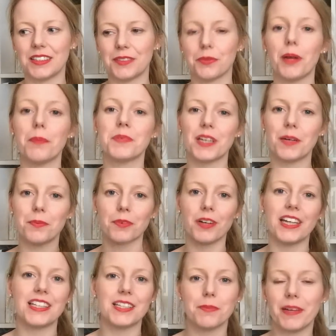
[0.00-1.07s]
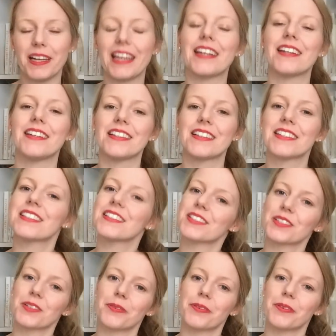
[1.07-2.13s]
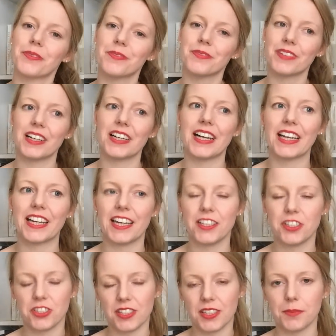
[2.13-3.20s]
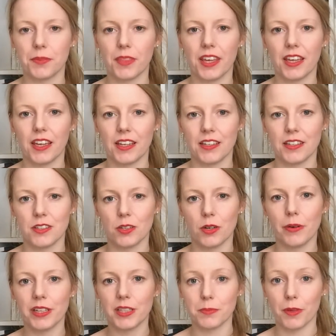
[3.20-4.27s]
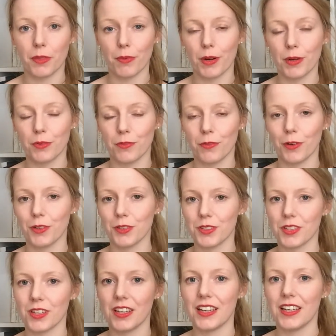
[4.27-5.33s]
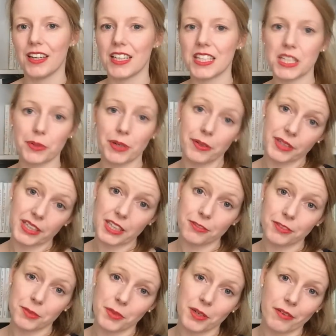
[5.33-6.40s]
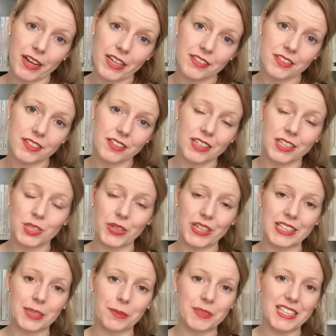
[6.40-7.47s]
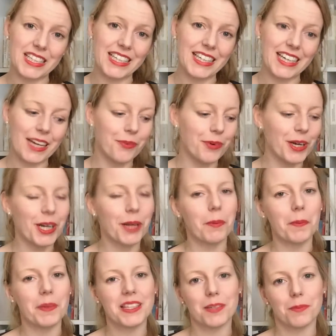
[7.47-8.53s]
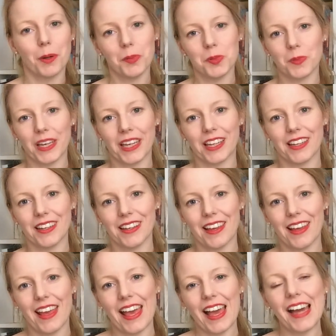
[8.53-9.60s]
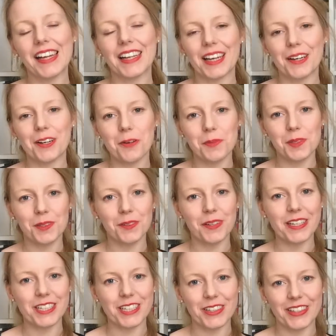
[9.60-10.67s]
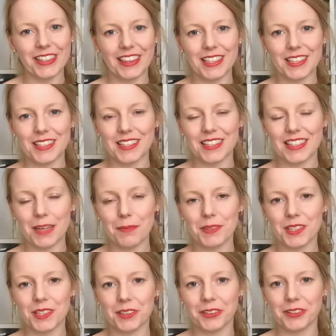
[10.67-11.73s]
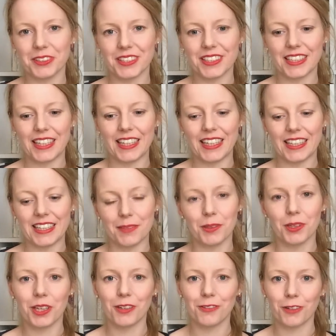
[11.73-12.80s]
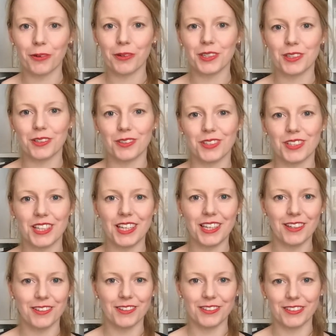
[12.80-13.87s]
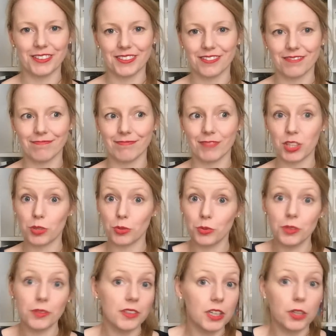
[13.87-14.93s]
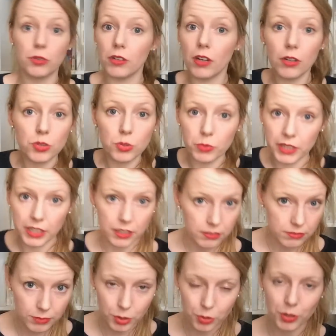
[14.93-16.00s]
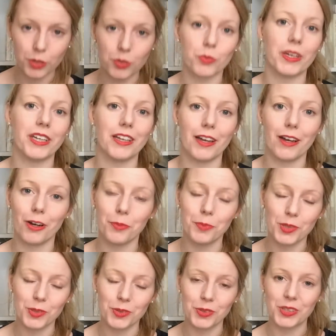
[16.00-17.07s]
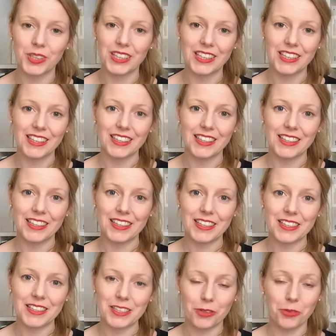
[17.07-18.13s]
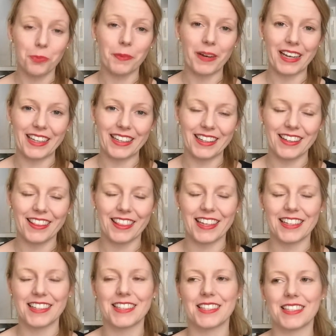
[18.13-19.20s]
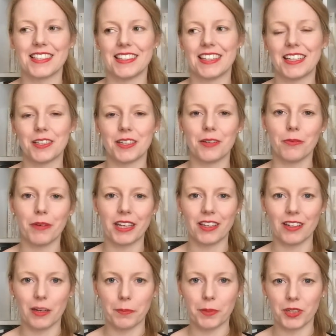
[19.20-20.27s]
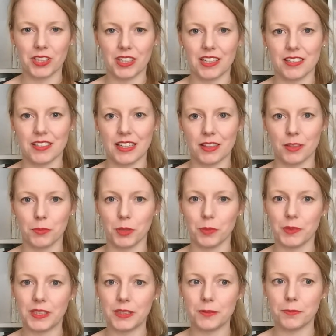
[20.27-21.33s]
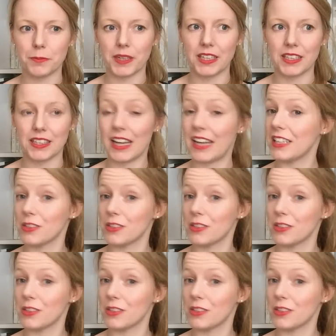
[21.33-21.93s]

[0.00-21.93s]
wrapped up right in my hand knits. So I catched something and it's always my throat first. So I will give him a rest and drink some tea and work on my bits and bobs blanket. And I hope you enjoyed this episode and I'm looking forward to see you soon. Who knows when? Who knows when? I hope you don't mind that it's not a regular podcast at the moment, but I